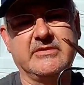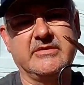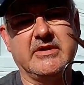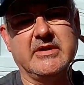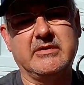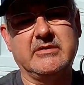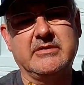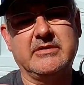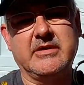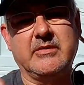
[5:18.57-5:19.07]

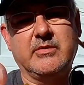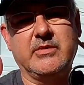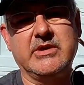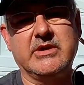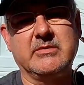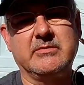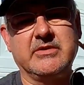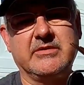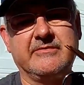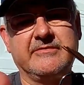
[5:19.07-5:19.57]
that we
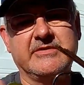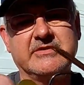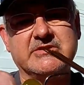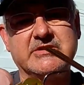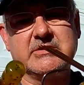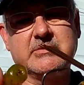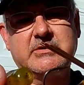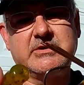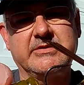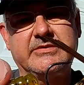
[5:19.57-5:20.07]
could be
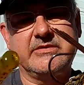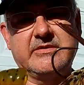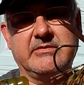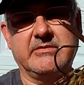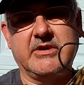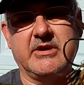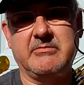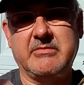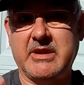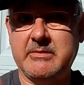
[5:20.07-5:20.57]
fishing with, and
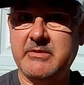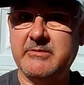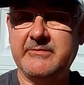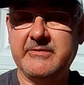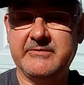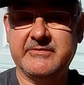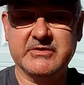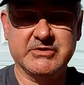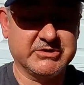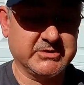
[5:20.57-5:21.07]
maybe be
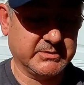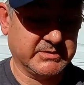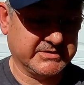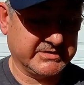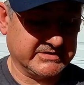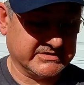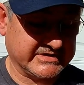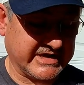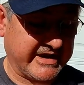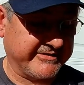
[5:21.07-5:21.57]
fishing with
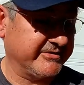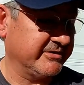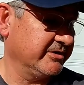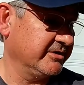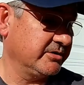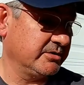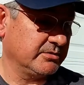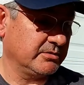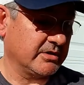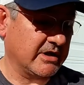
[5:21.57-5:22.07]
this
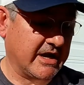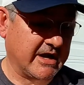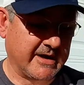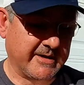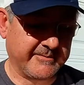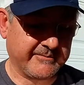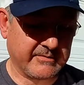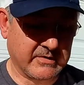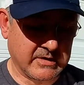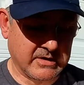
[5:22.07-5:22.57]
afternoon
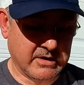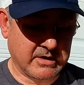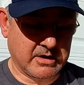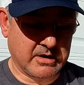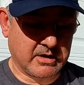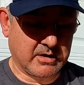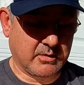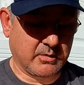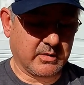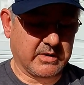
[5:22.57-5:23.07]

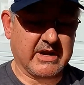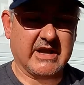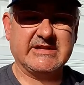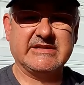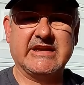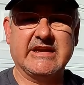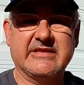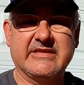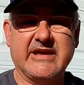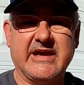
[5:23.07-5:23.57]
when I
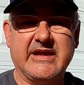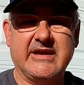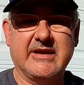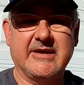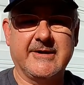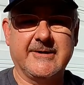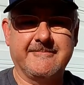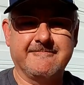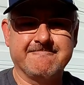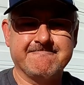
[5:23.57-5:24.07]
take that
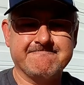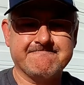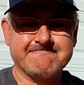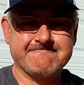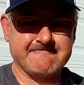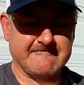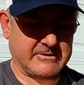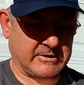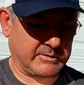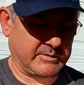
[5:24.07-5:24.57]

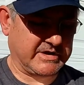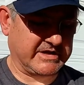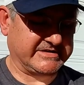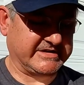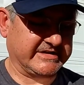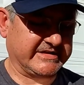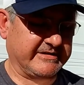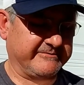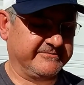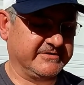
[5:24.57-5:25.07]

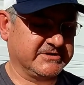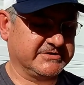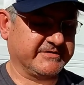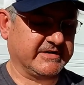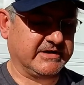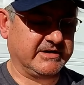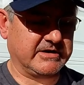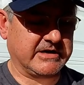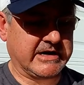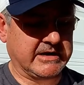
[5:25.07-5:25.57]
fish
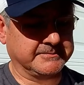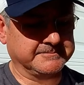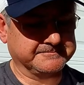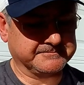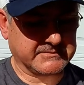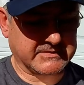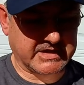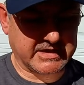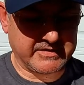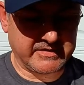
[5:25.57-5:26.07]
finder out.
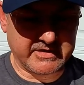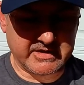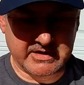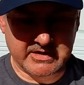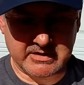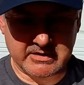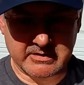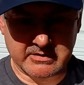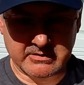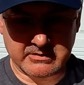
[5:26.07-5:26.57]
And
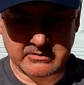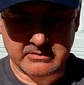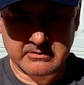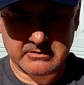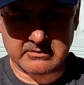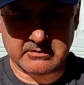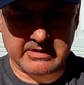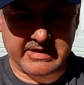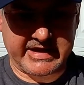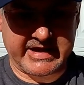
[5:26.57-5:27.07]
then
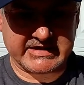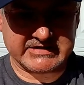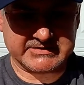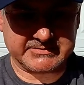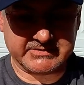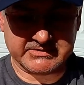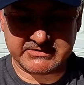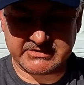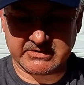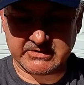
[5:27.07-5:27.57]
last
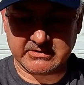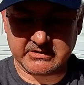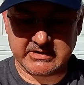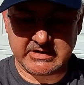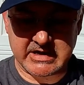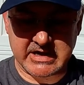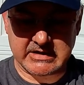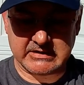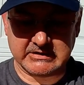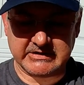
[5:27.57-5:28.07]
but certainly
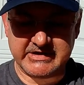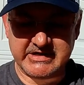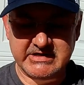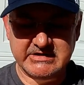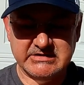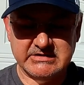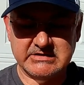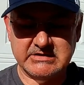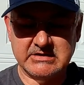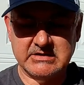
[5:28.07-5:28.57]
not
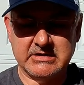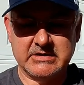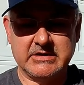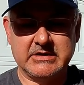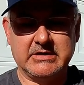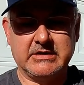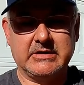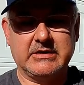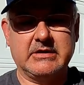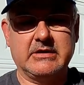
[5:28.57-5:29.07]
least,
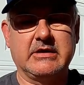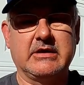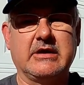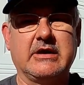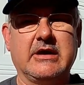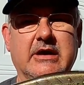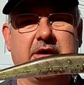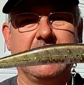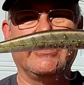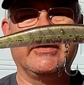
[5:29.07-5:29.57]

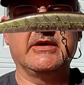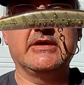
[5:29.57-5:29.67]
the